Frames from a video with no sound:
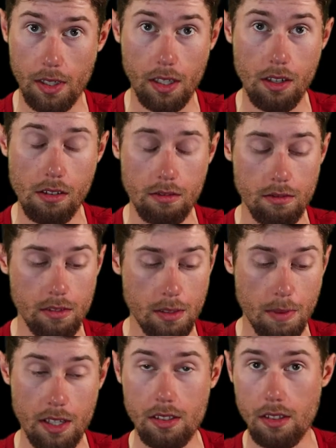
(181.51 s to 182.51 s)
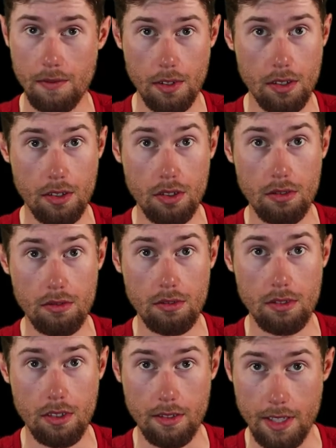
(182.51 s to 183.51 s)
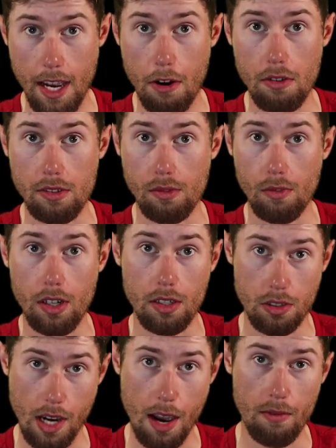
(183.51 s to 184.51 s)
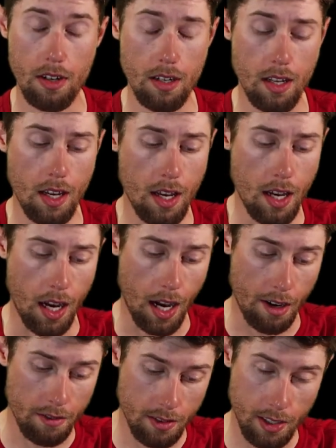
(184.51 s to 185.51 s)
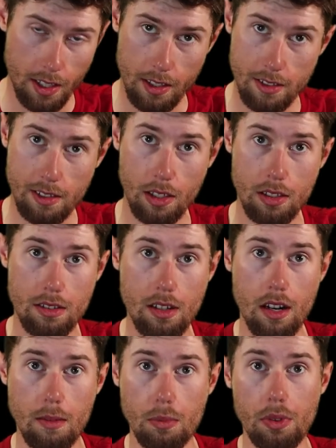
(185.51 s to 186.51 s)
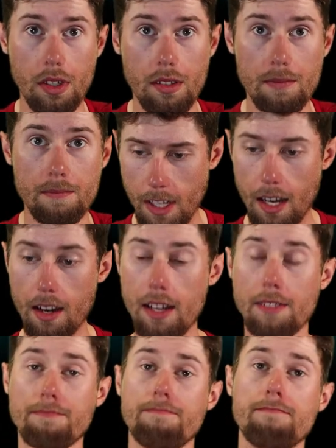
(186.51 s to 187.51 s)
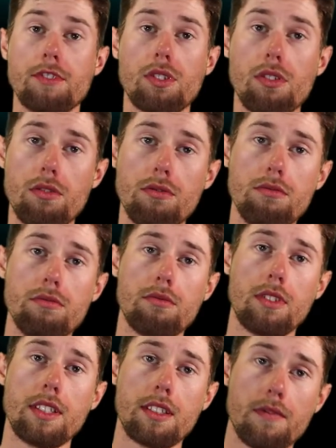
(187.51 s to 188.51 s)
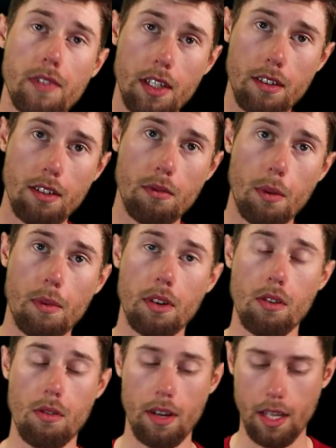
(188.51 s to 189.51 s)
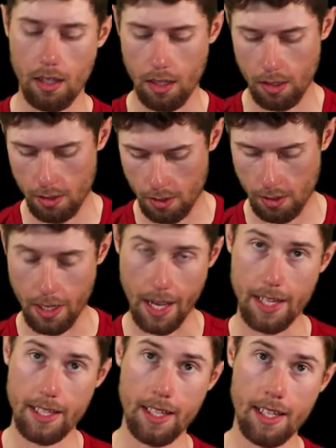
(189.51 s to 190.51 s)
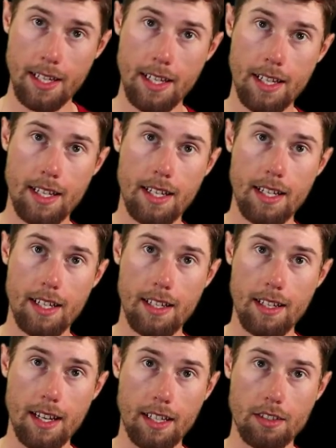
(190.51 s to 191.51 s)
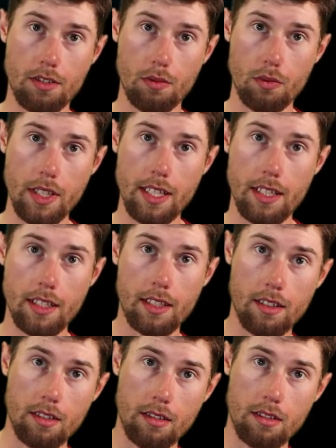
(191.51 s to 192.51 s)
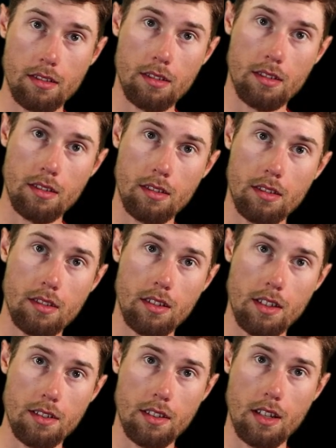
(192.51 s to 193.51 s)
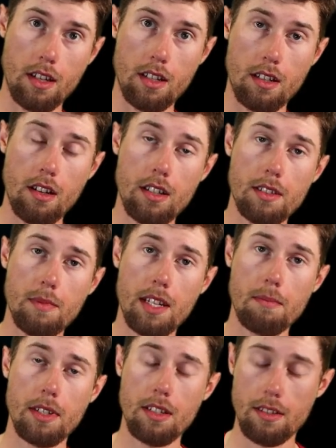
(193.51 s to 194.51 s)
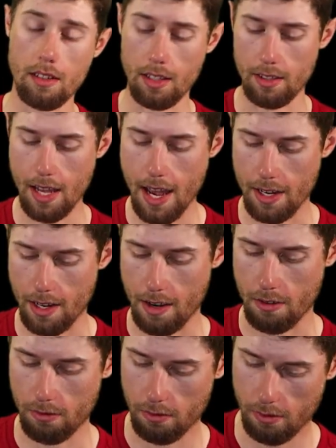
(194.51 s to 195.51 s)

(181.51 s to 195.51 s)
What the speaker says: it a go, especially if you're new to sours and want to try one. I would say this is a good starting point. All right, so let's figure out what we're going to get next week. There's not as many beers in this hat now.